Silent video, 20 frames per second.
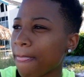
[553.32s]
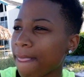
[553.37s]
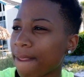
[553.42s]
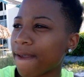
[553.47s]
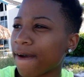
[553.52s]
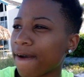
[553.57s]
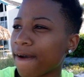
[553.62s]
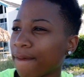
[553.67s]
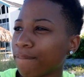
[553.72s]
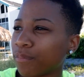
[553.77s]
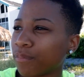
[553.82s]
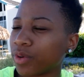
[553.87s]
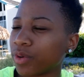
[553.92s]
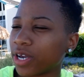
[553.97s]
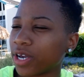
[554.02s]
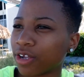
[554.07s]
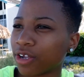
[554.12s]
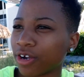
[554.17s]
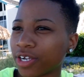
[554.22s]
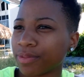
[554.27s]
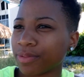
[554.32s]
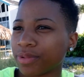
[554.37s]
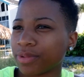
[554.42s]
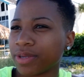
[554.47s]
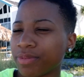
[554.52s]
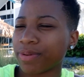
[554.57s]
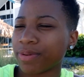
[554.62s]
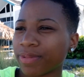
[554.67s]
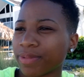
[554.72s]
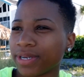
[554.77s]
Yeah, we got in an
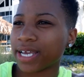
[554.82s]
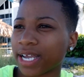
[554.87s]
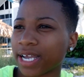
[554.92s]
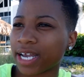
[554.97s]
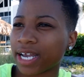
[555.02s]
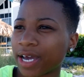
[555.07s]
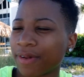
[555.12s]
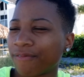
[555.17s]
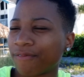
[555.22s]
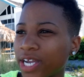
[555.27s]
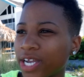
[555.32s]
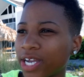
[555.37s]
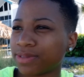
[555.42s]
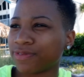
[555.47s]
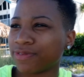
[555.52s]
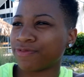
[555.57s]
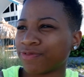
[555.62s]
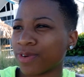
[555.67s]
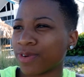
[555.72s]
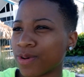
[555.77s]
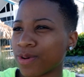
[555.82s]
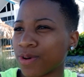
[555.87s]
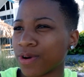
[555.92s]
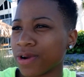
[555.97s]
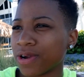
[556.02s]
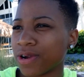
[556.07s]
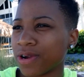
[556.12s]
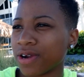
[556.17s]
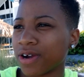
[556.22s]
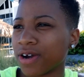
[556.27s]
argument. Me and my dad got in fights
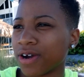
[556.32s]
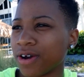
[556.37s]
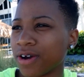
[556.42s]
before.